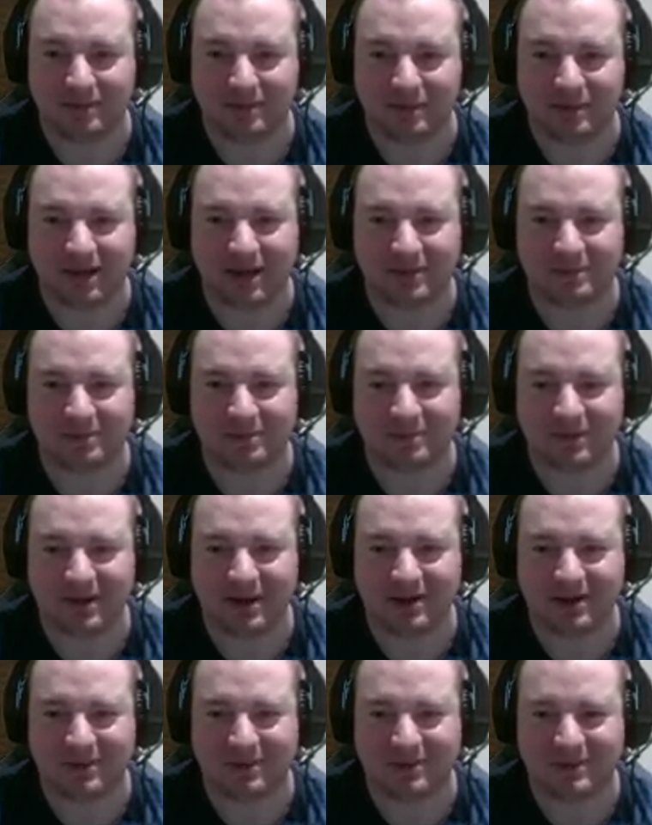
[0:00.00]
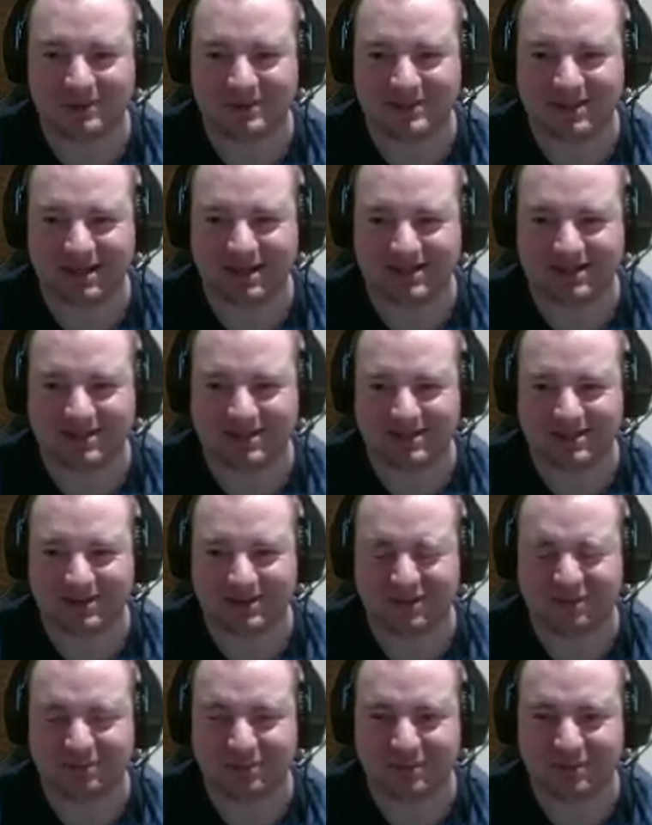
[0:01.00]
down below section
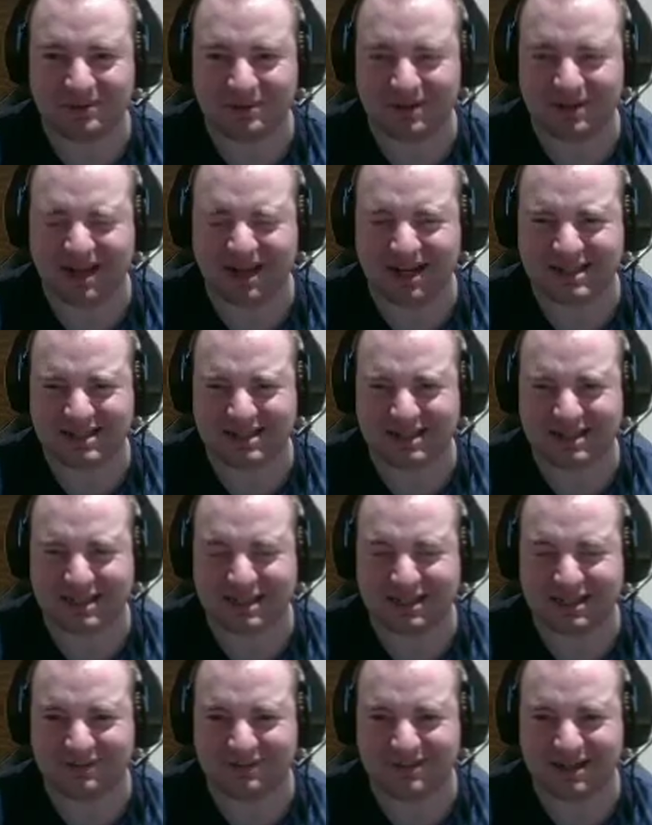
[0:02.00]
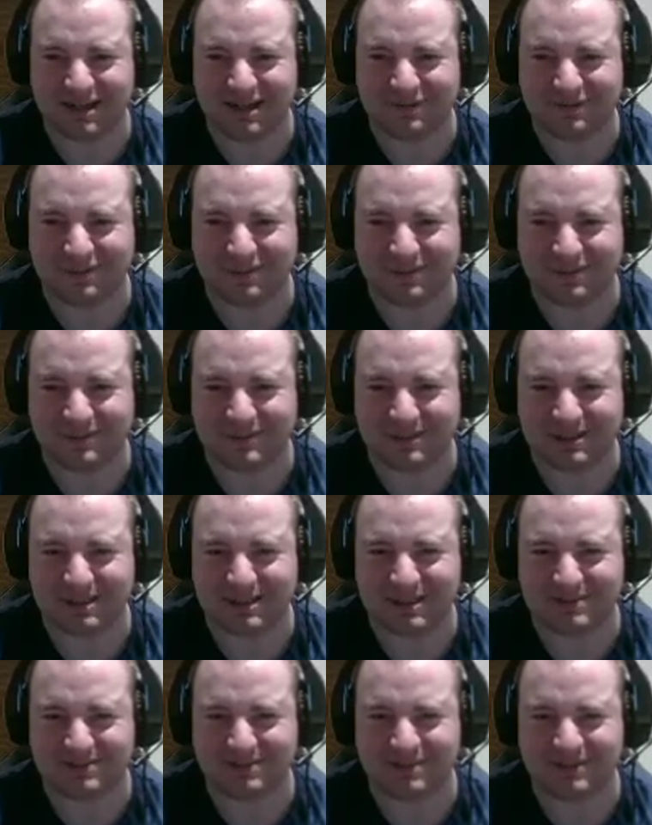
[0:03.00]
of Boulder Dash at the end of the level. This
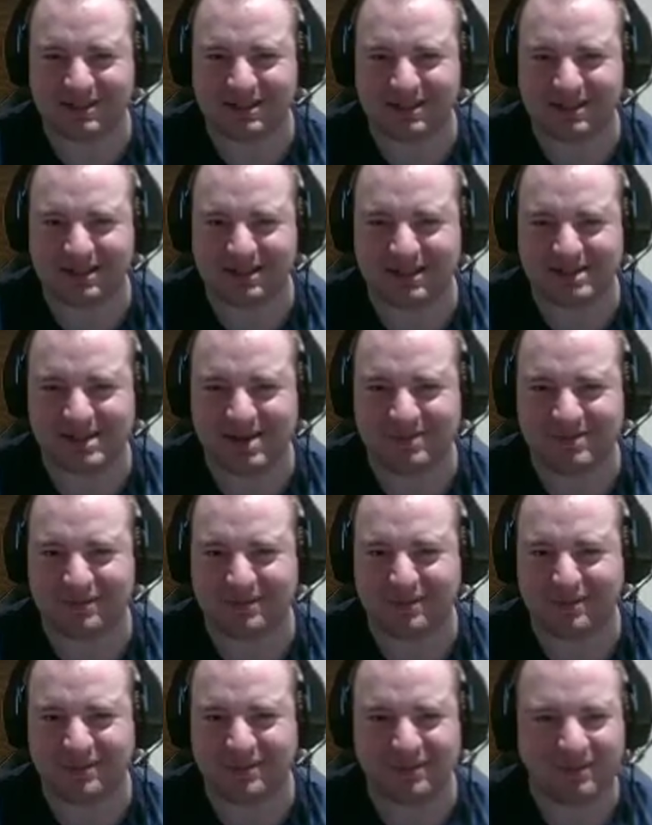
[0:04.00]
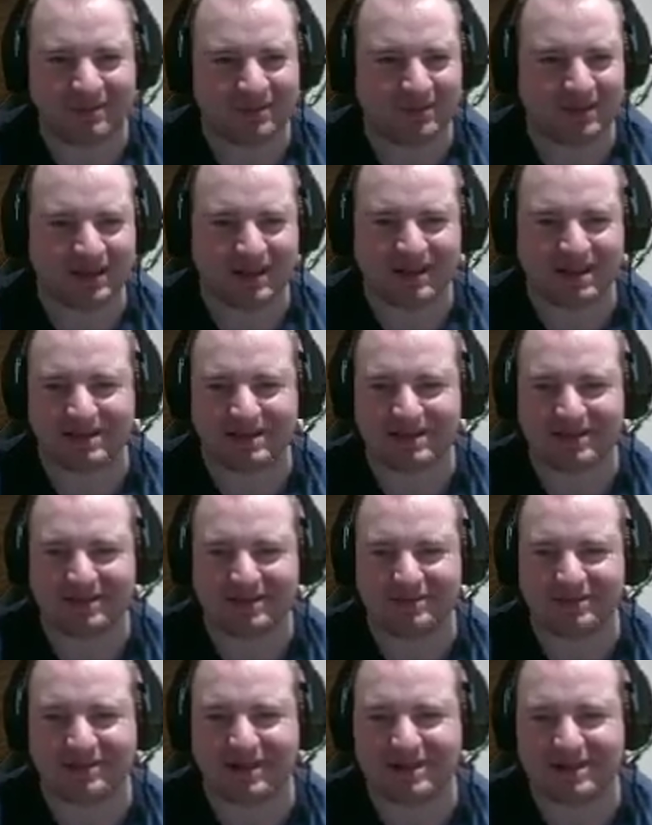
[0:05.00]
is what we needed a gem for, and it's
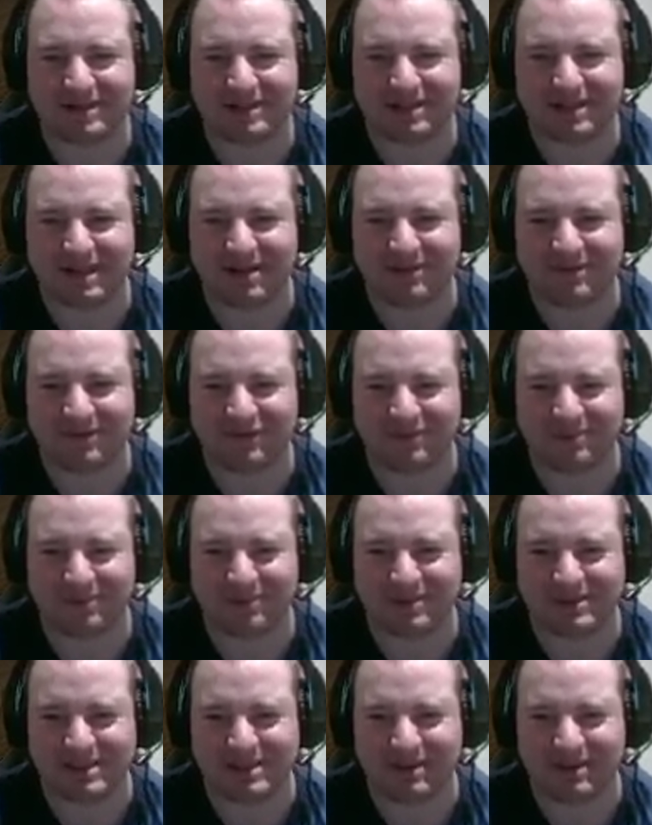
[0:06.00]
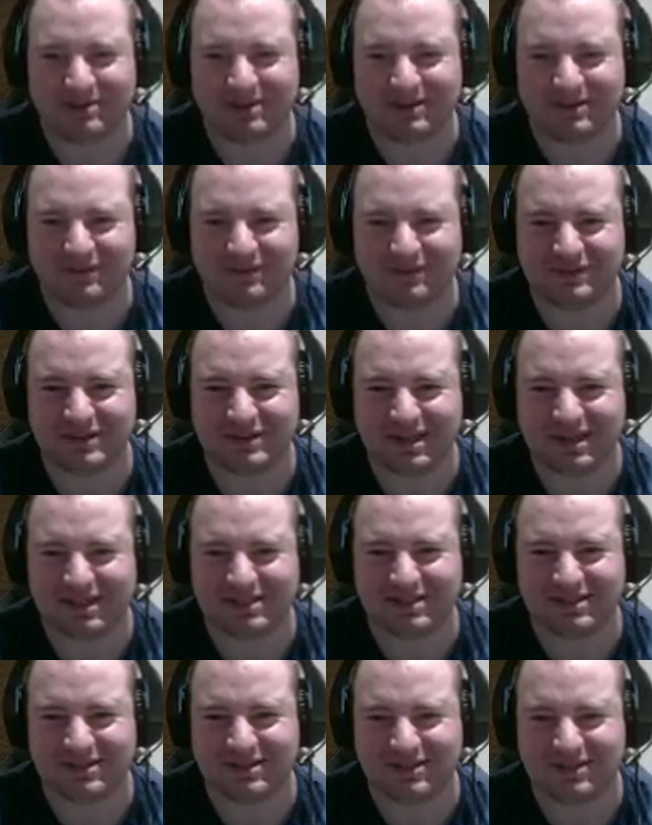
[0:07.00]
quite a depth perceptive
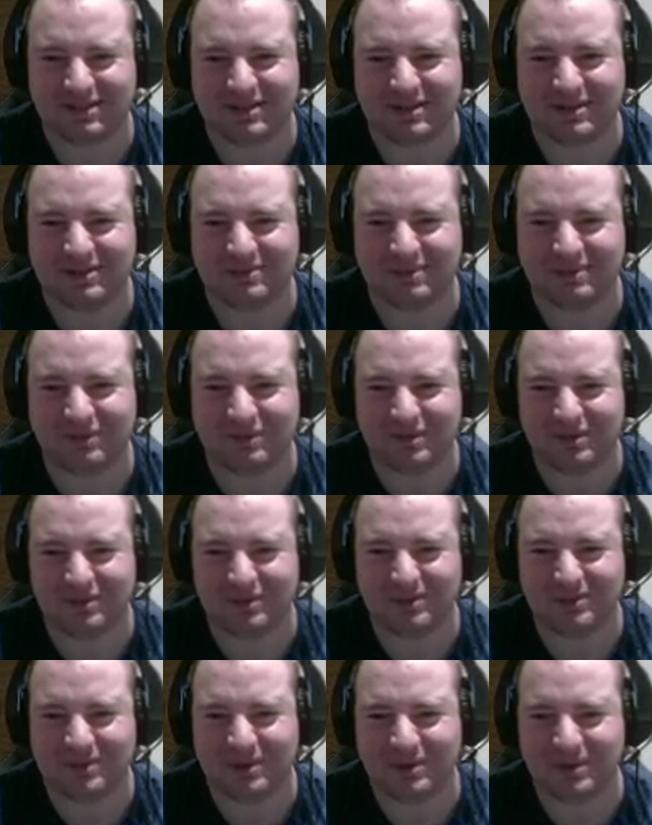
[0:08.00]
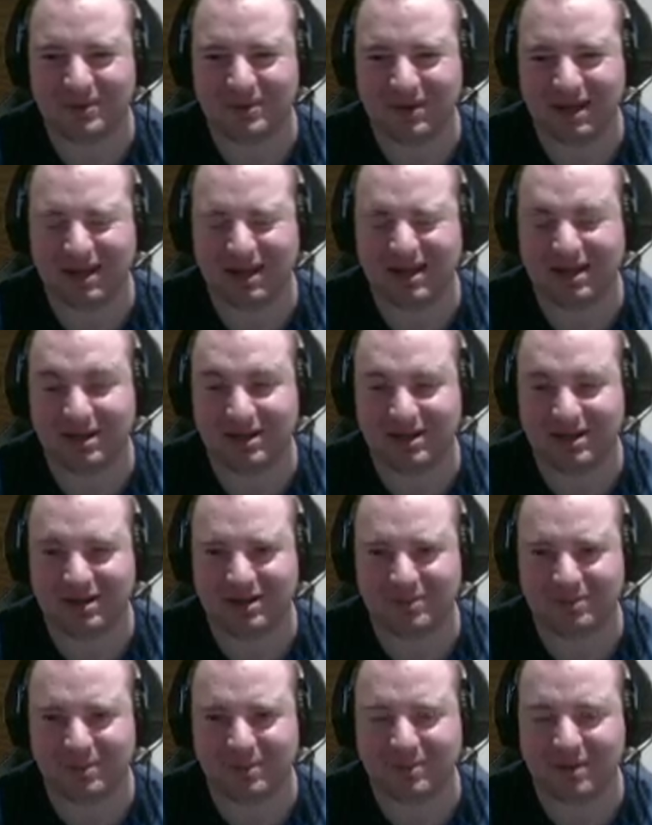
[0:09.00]
section with 2 annoying
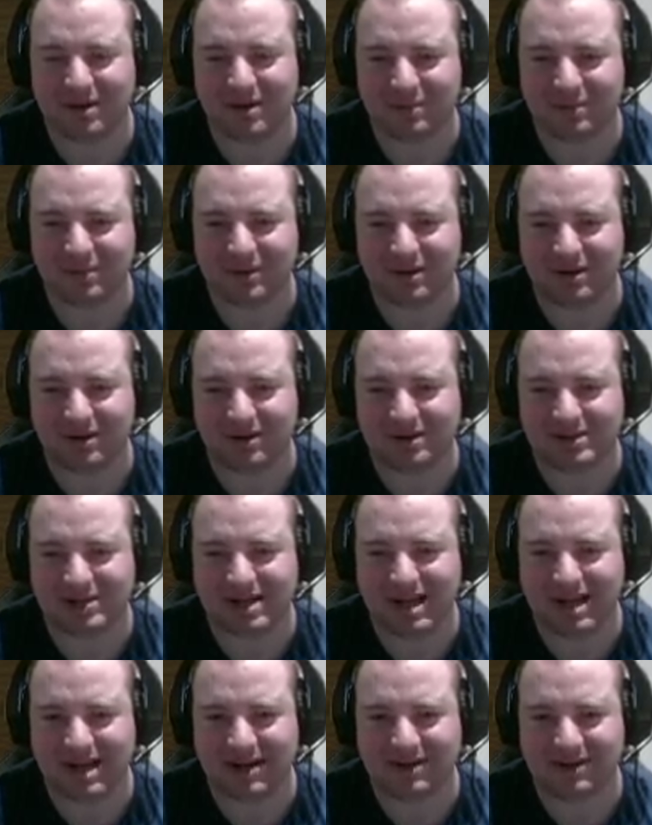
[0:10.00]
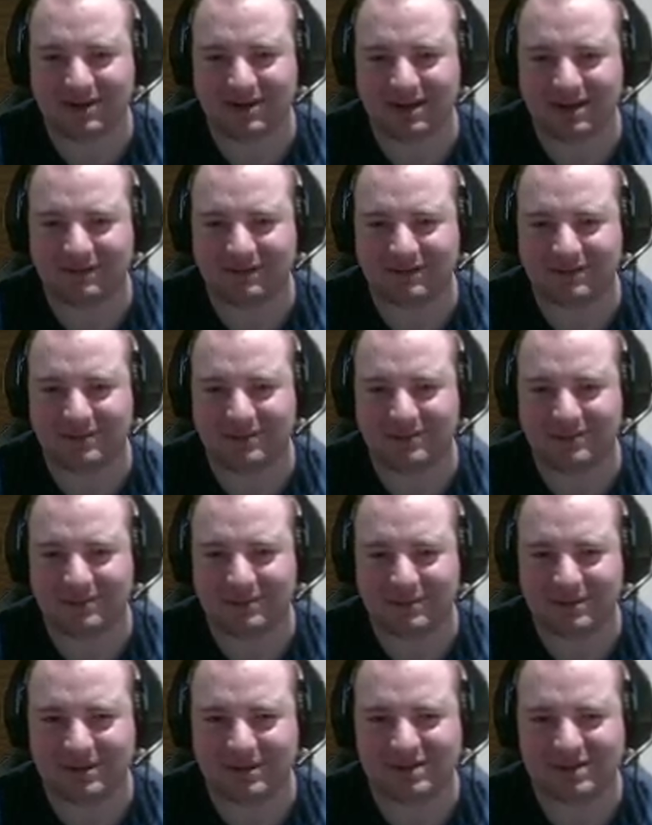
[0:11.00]
piranha plants that if you
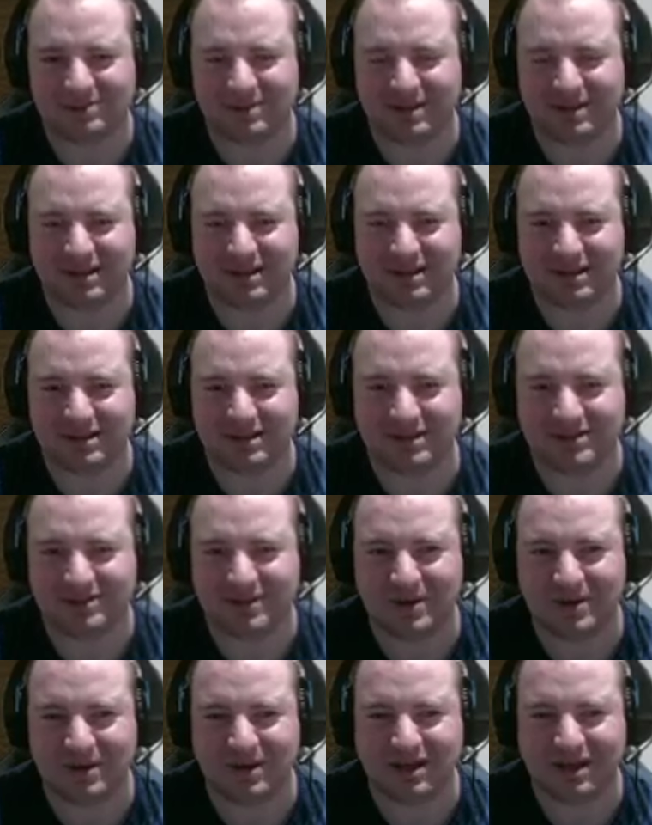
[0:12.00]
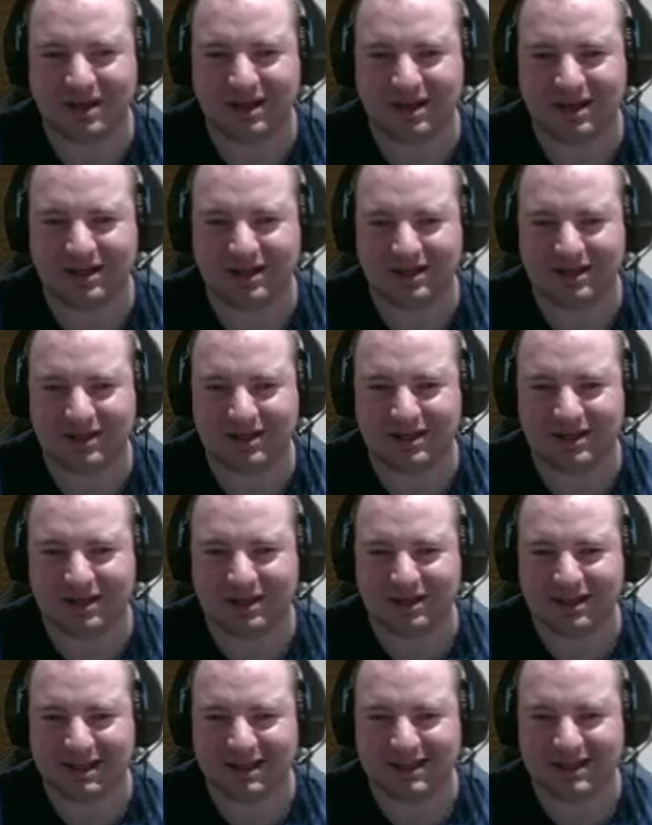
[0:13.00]
spin too early,
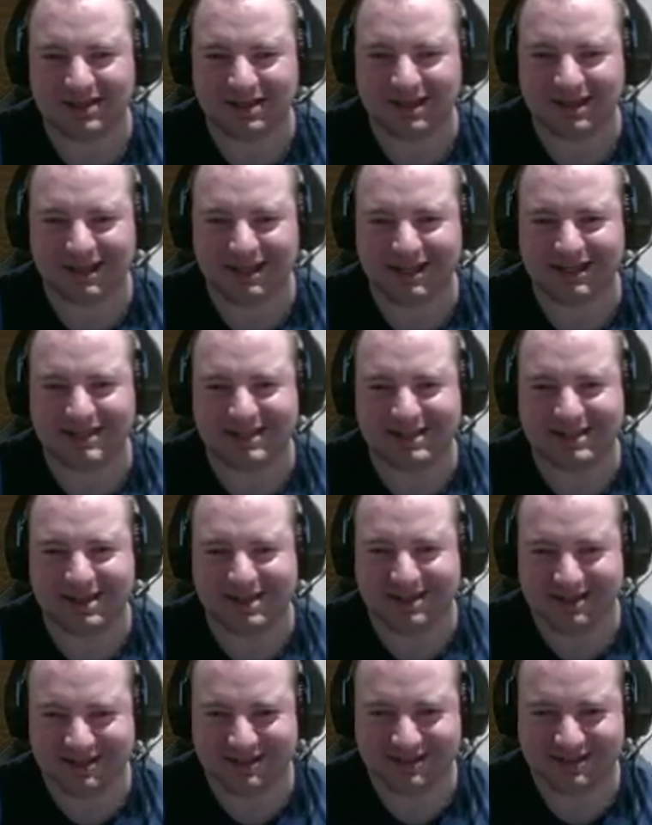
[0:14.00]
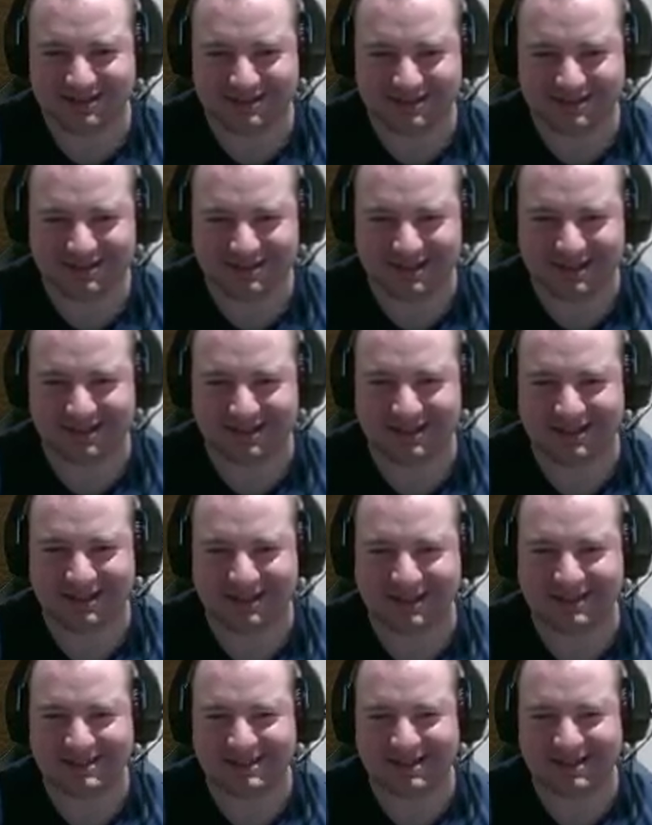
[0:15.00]
he's gonna eat ya. He's gonna
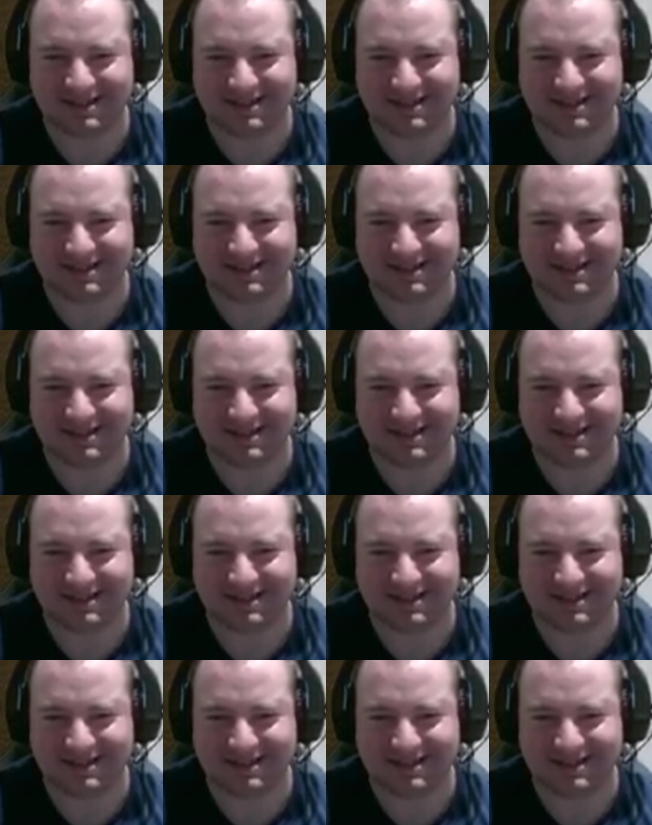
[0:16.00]
eat ya.